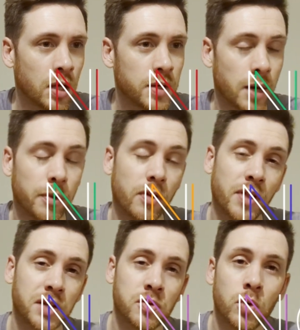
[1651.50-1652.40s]
Yeah, but
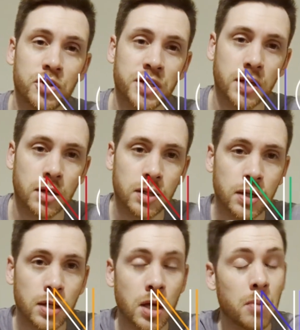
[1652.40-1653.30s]
thanks for watching.
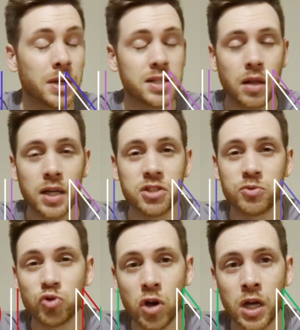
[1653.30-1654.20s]
Please like,
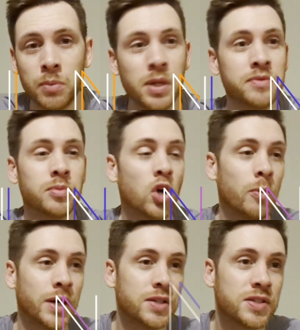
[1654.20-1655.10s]
subscribe, leave some
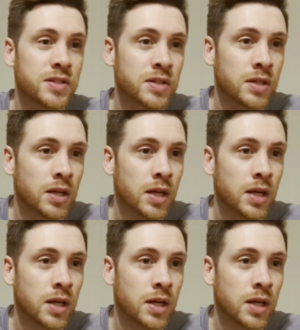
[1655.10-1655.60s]
comments.